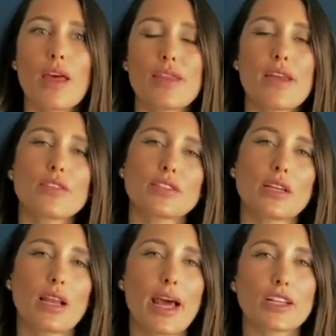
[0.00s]
Then there's the
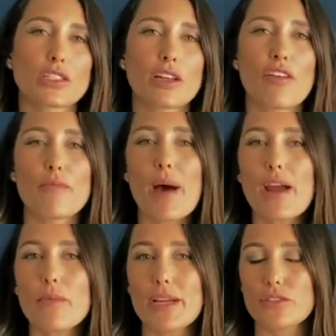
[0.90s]
collection of
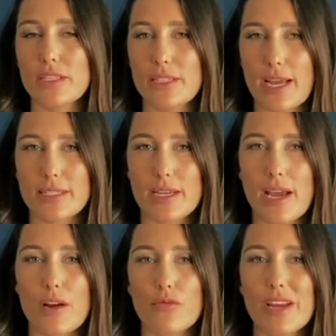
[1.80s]
biometric data
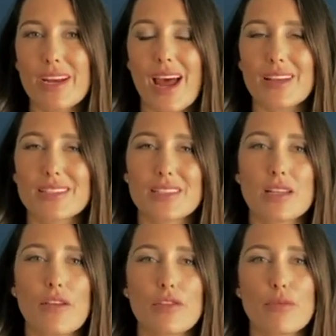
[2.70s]
and reanalysis
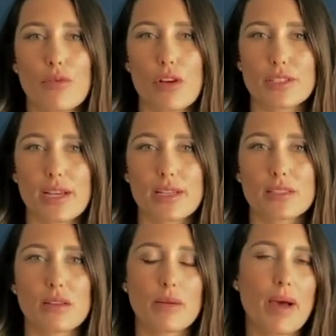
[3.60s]
of the
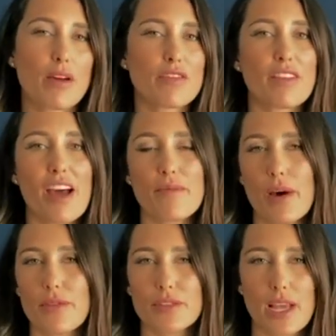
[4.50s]
process, about 5
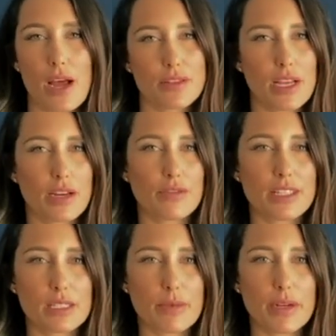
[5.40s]
months outside of
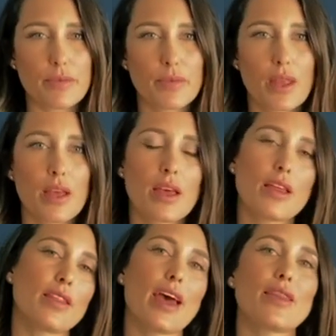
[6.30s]
Lisbon.
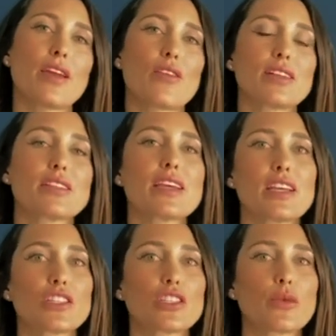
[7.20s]
Then there is the
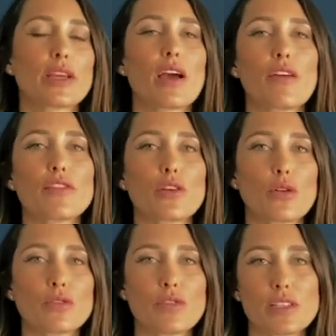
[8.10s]
issuing of the
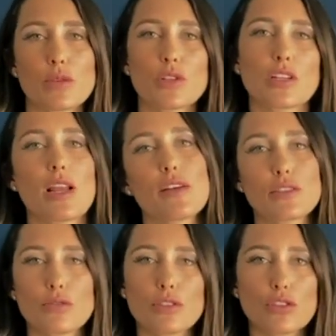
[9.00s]
Golden Visa, which allows
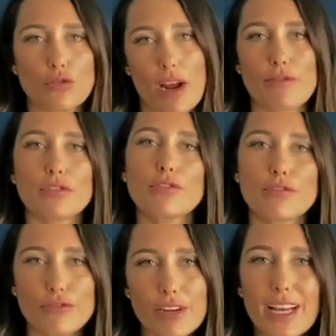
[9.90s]
you to travel
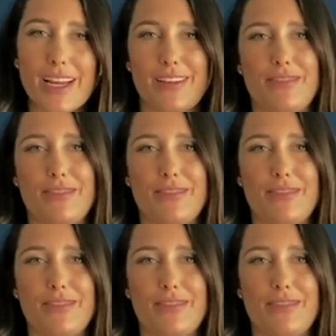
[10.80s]
freely.